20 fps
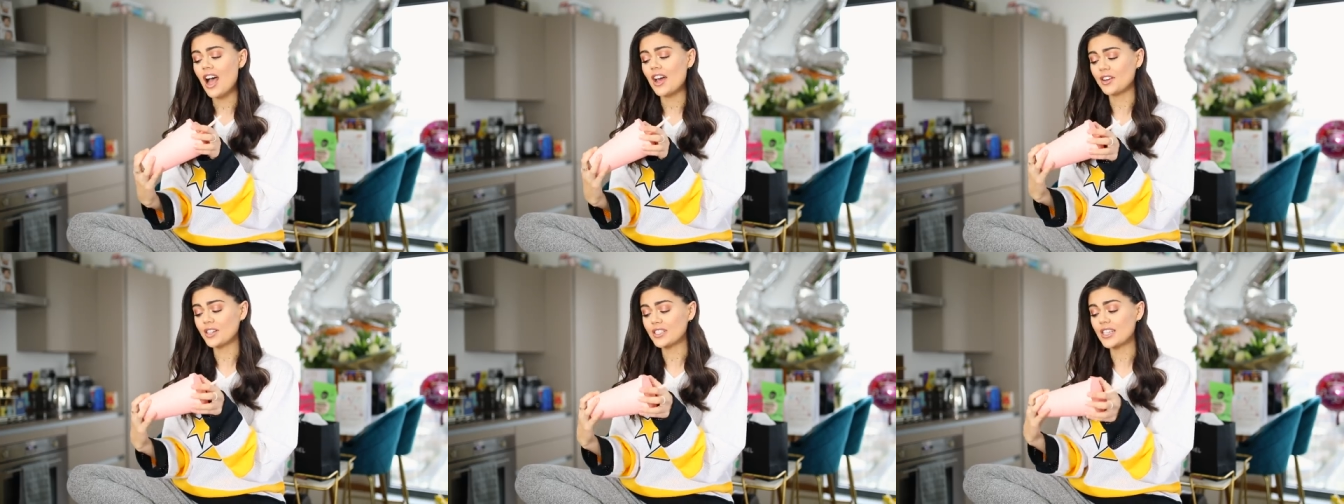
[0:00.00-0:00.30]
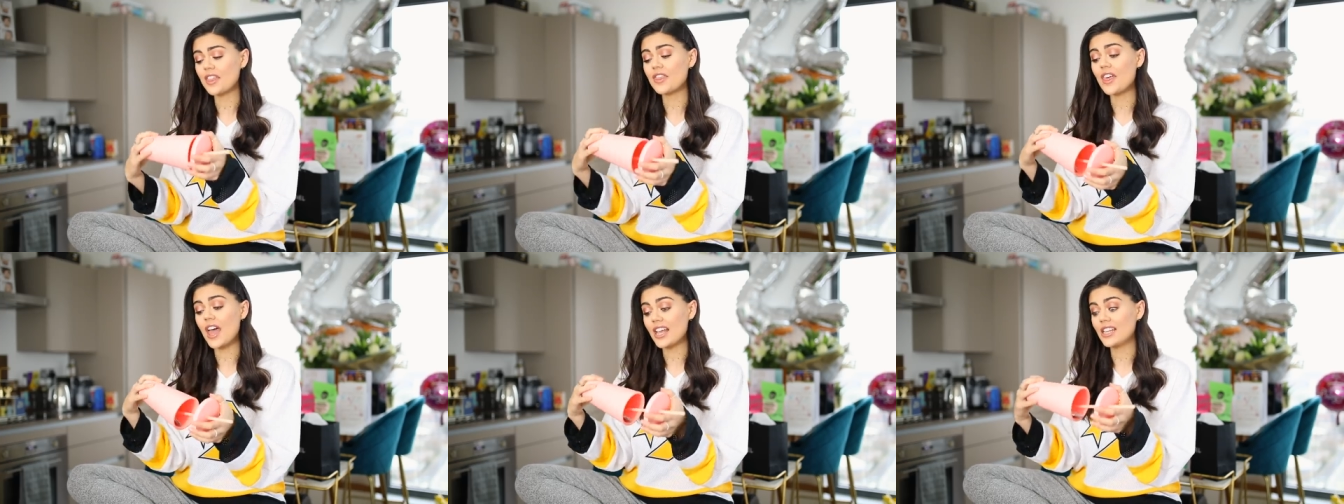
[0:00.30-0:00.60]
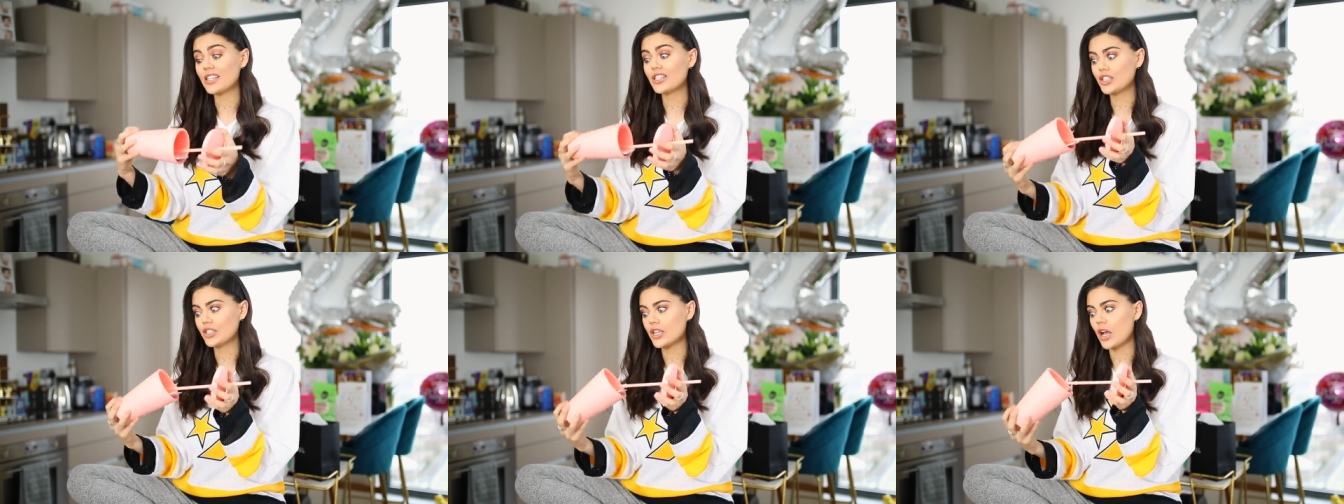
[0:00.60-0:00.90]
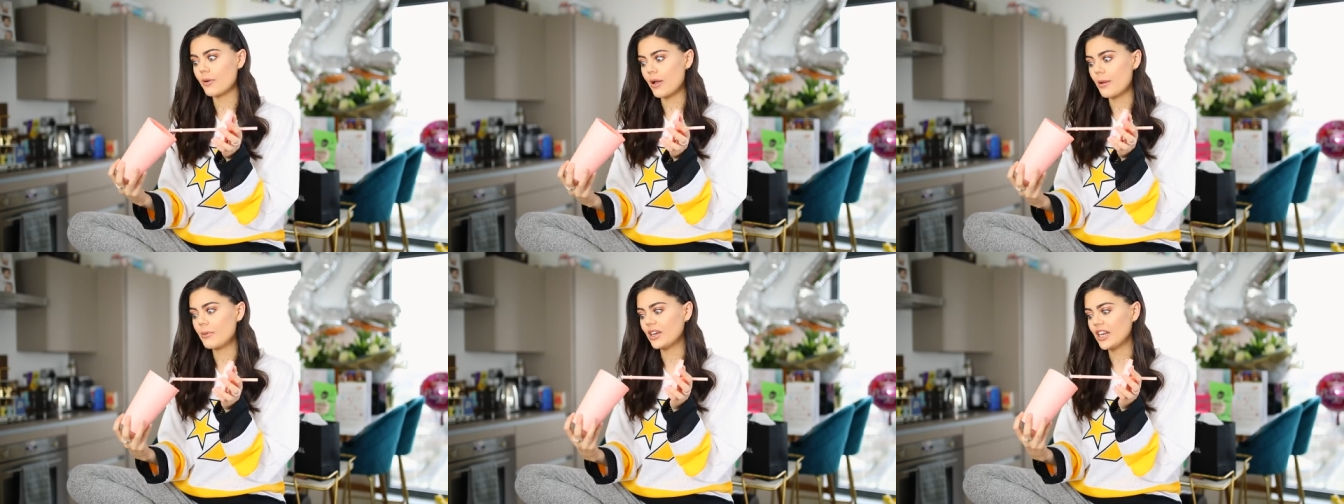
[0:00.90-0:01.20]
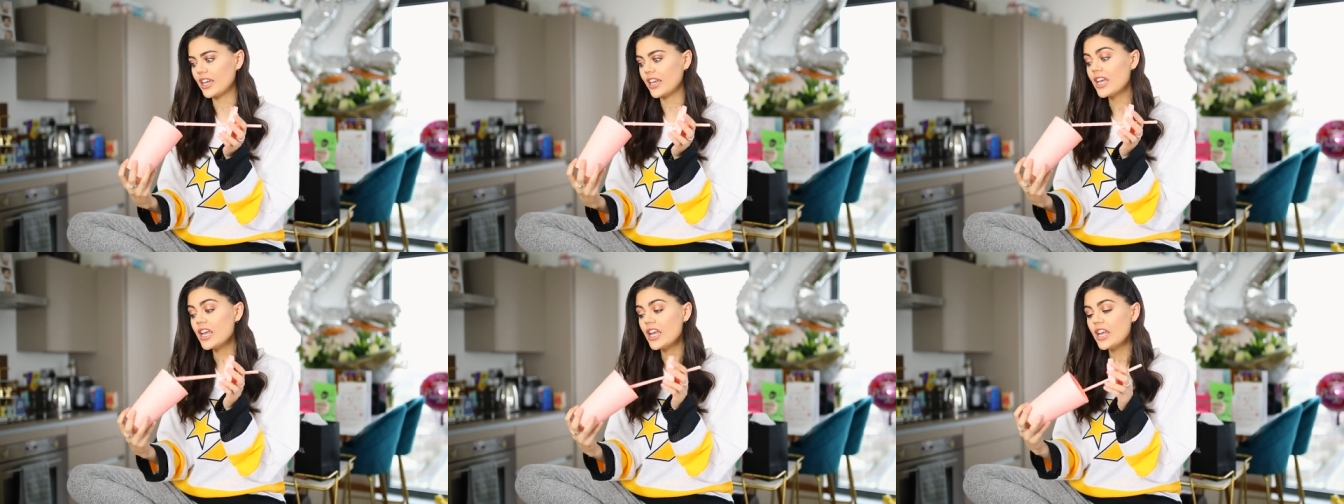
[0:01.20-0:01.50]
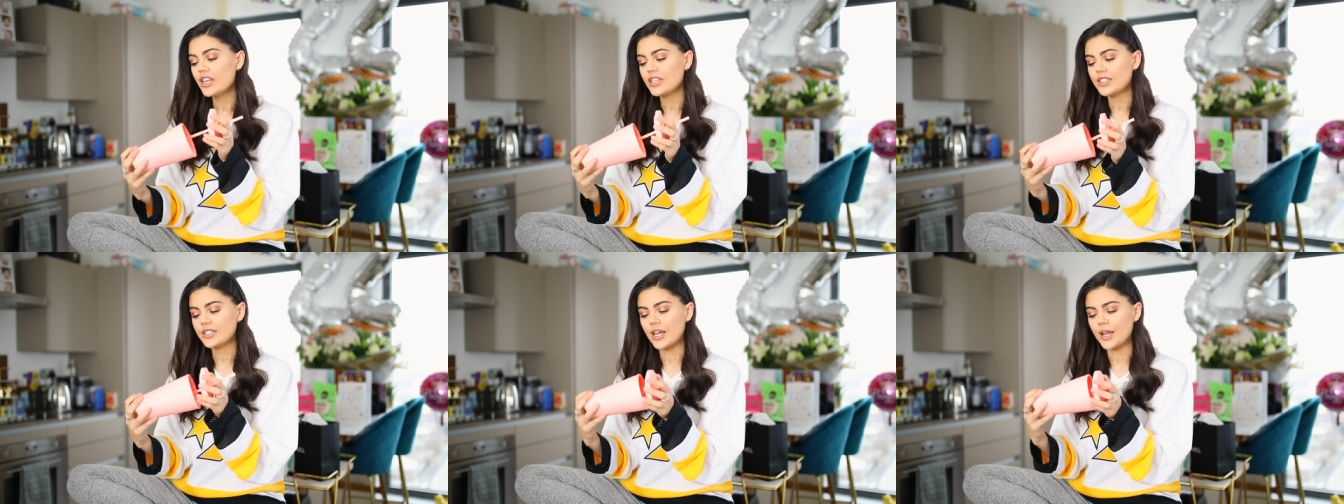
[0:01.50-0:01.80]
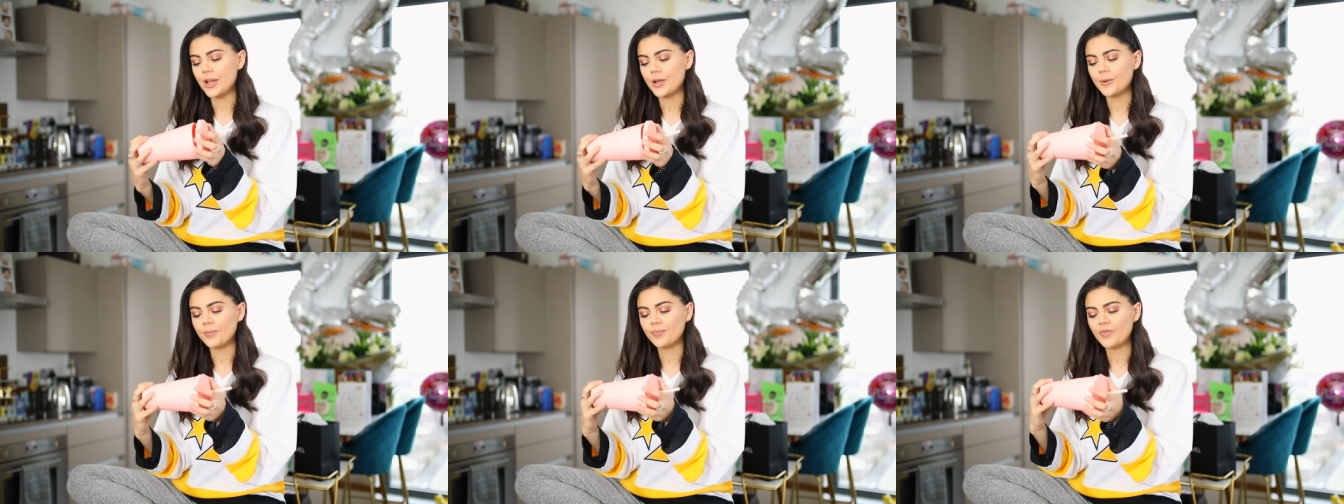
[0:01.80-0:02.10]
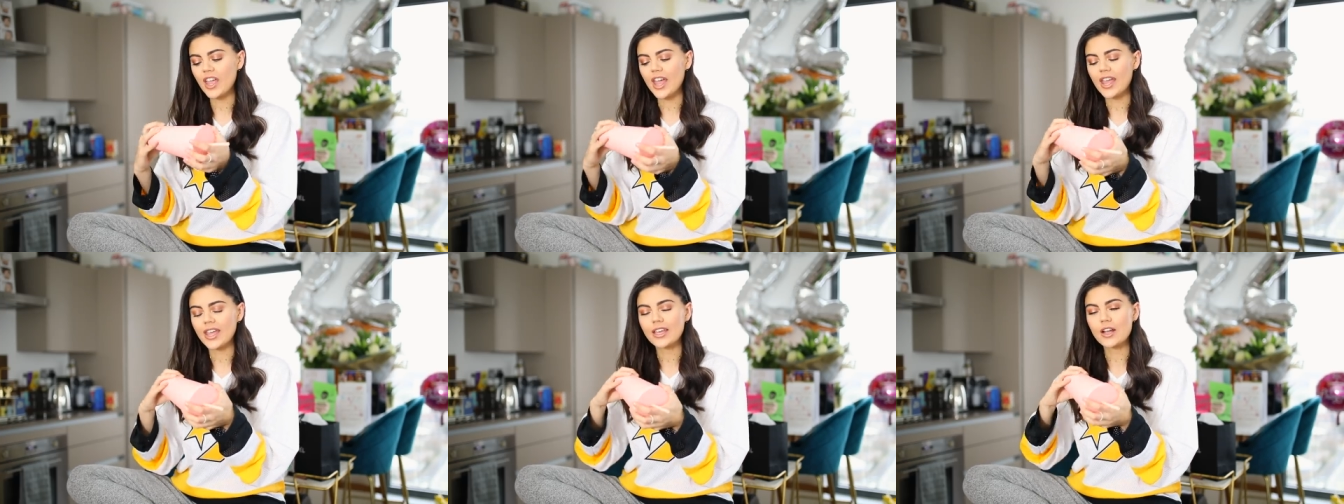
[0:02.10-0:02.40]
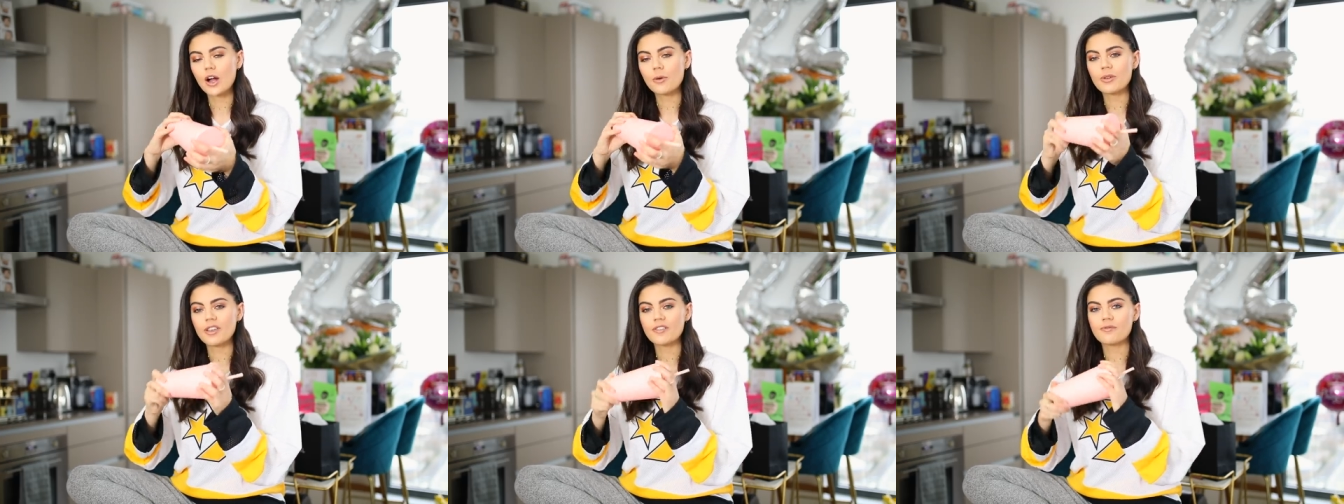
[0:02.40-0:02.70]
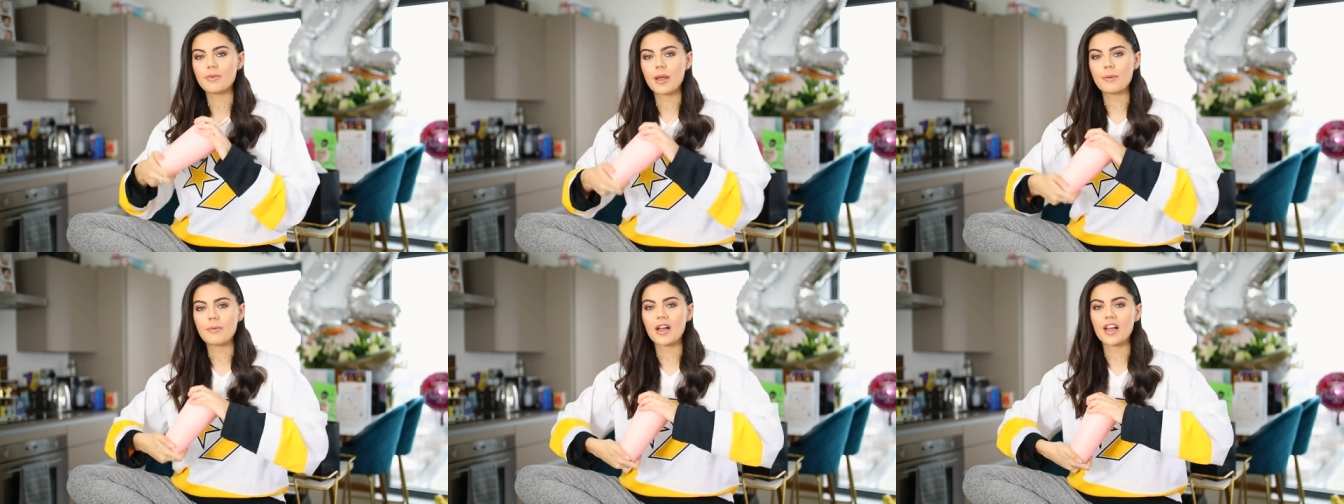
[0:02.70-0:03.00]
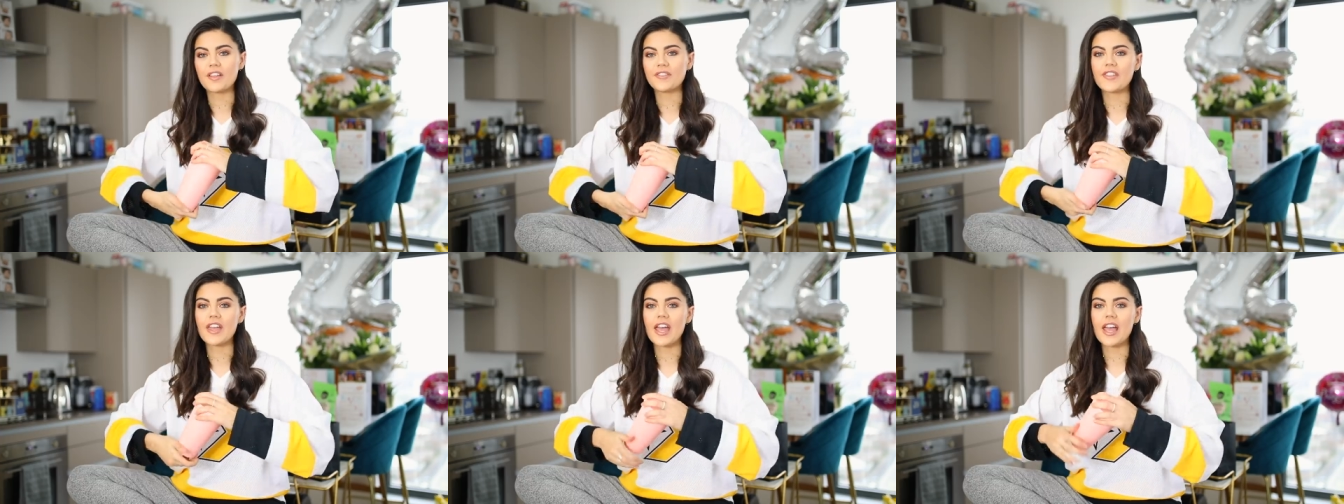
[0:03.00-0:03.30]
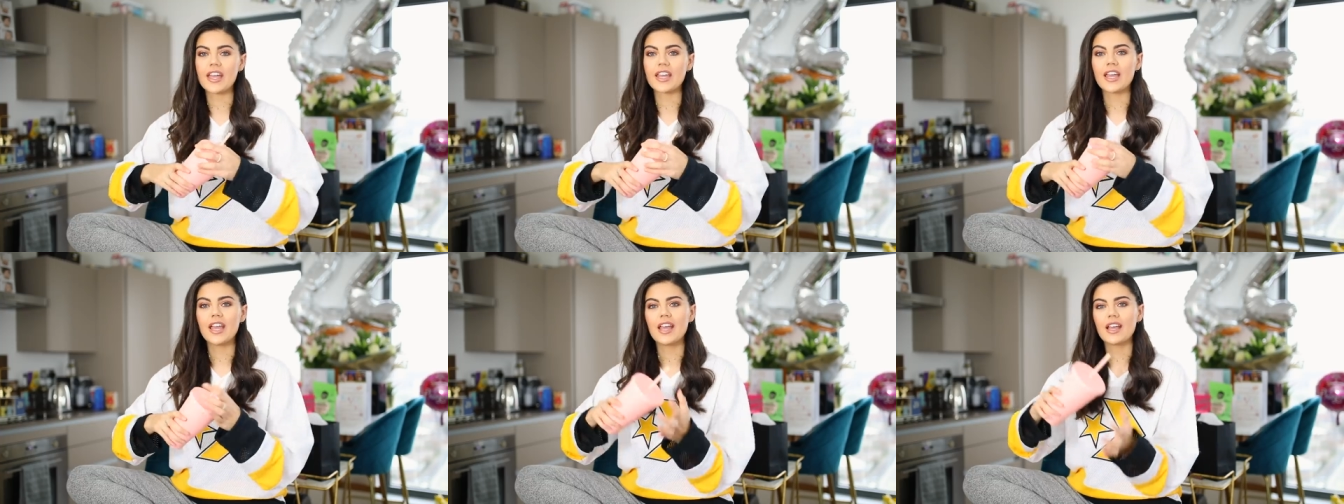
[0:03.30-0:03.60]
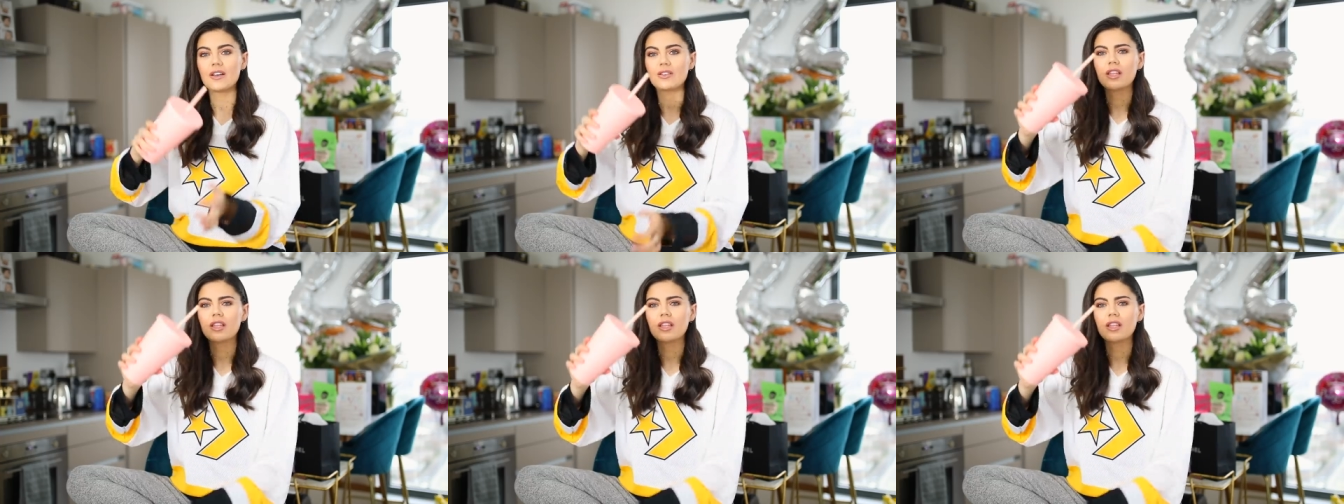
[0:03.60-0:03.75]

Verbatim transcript: And I was like, that is so Emily. So yeah, he got me it for my birthday.